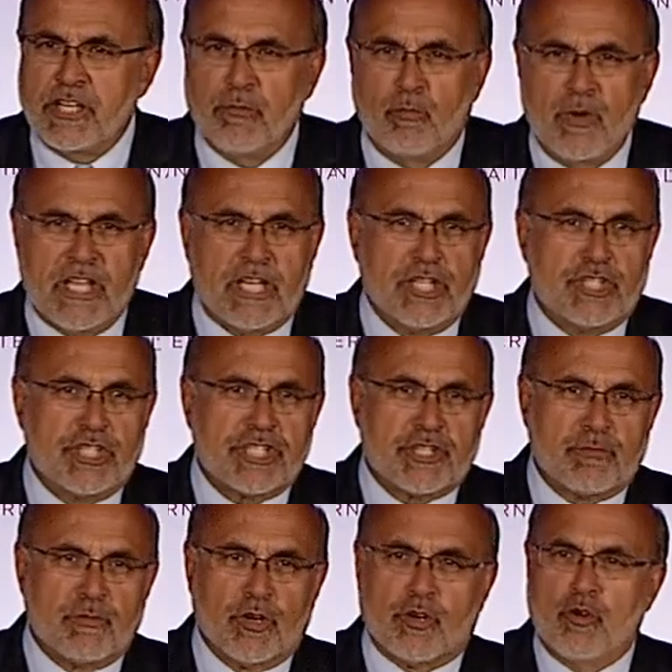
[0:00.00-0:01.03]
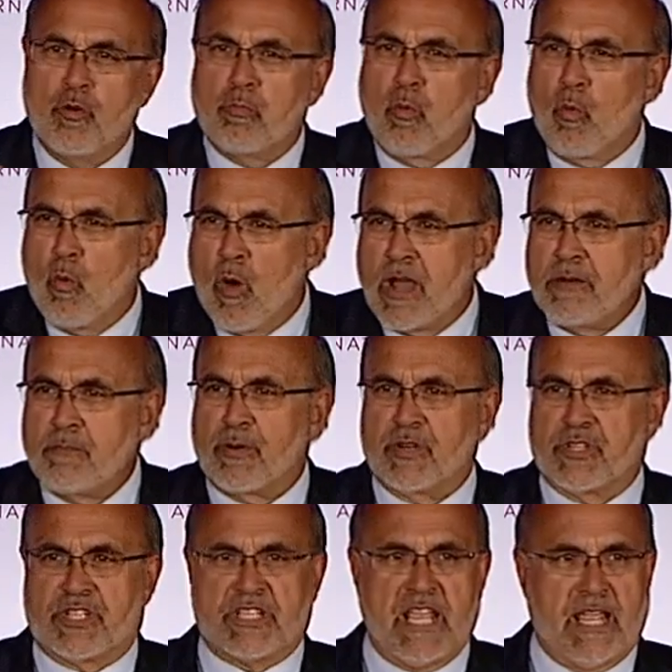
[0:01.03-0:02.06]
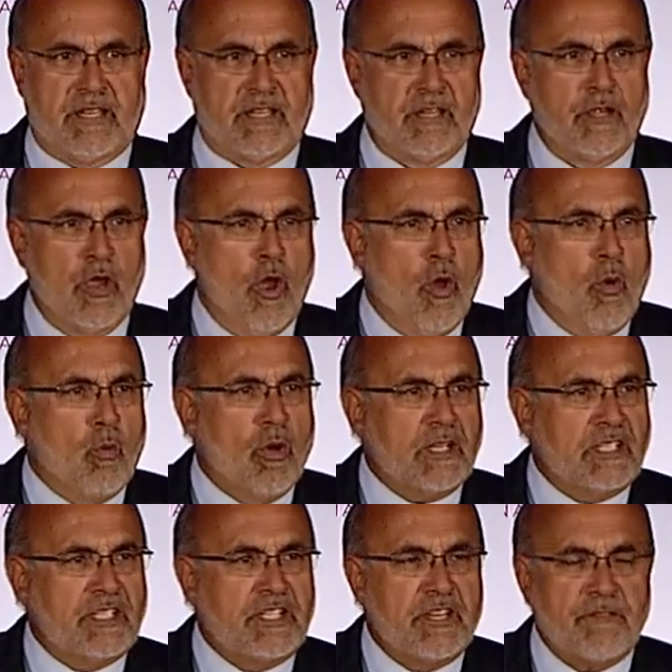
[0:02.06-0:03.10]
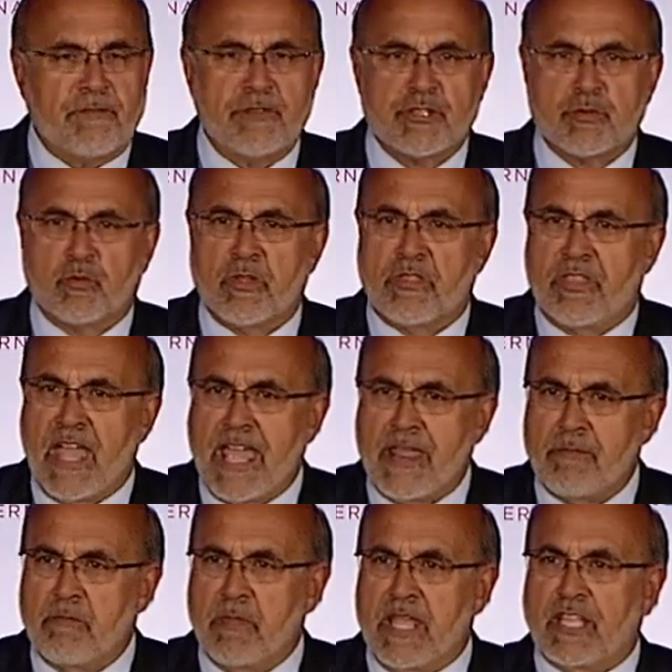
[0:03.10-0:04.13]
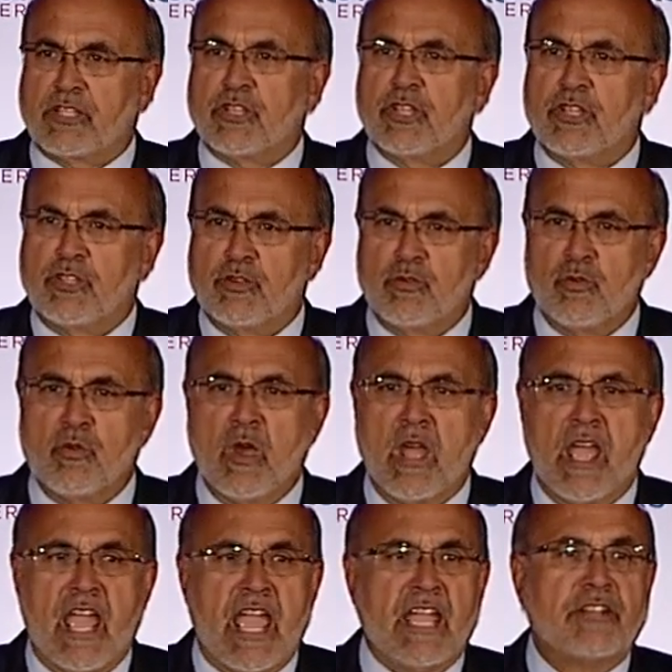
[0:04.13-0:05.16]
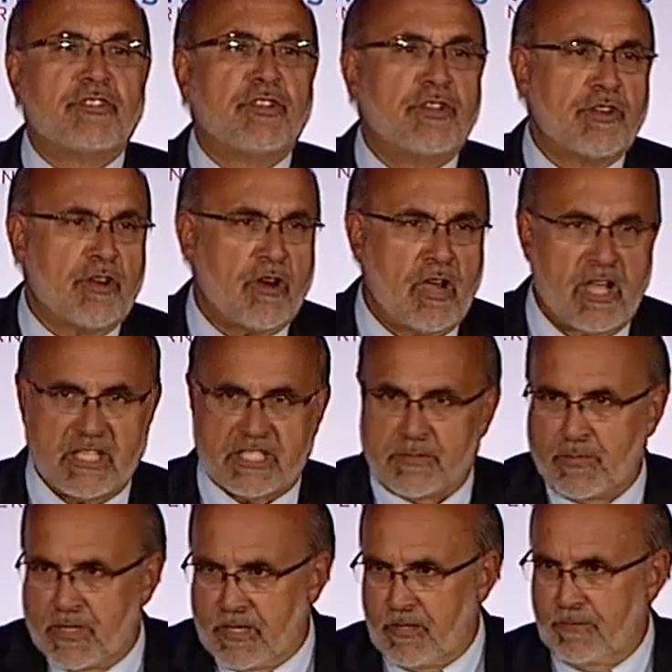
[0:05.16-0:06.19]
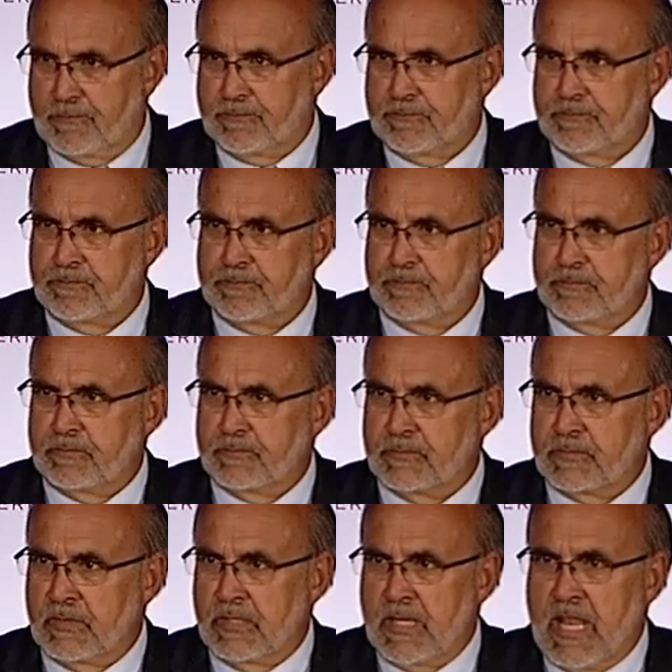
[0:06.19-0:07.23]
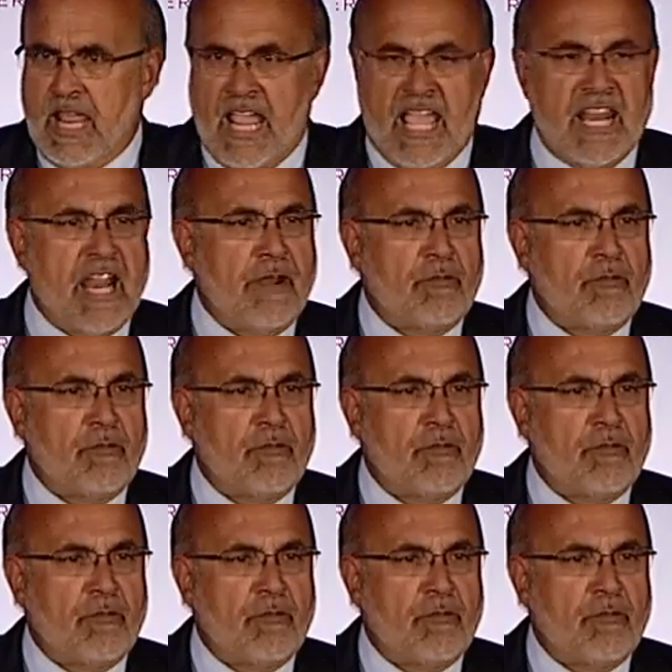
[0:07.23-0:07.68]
if we could just recoup 1%. What difference would that make to you and to your hospital? And